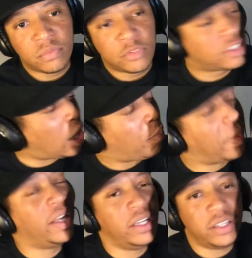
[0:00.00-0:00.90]
So
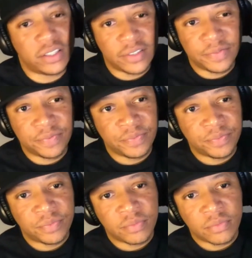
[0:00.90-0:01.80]
please,
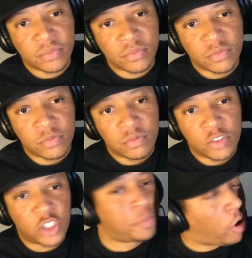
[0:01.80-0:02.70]

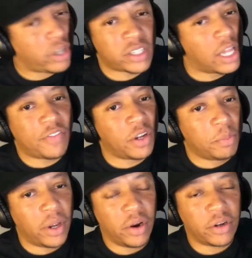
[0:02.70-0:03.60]
sports loving
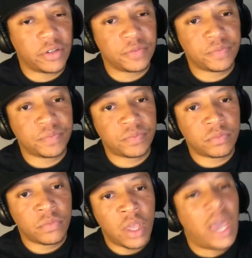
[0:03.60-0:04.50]
America,
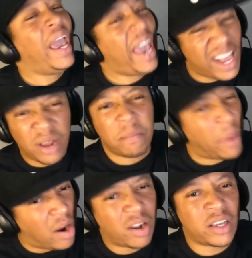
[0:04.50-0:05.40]
and
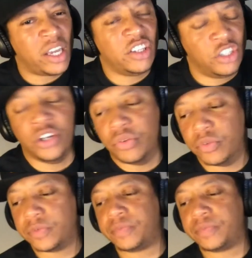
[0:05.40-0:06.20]
America in general,